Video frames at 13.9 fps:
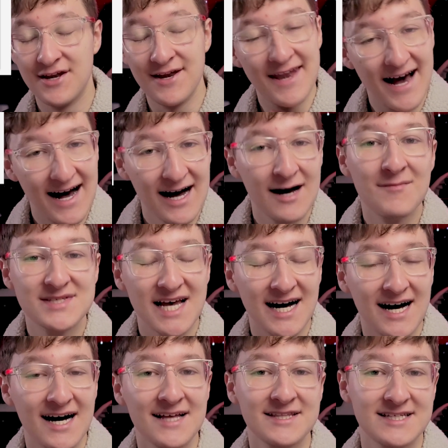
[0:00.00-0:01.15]
knobs
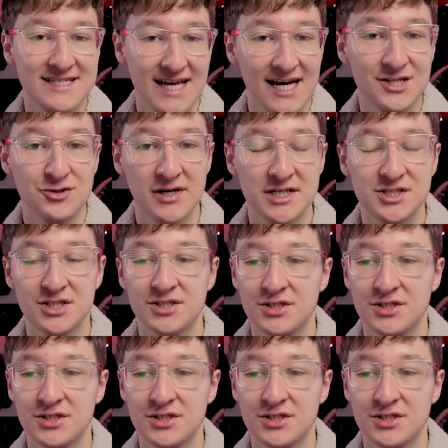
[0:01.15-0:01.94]
on the saturation,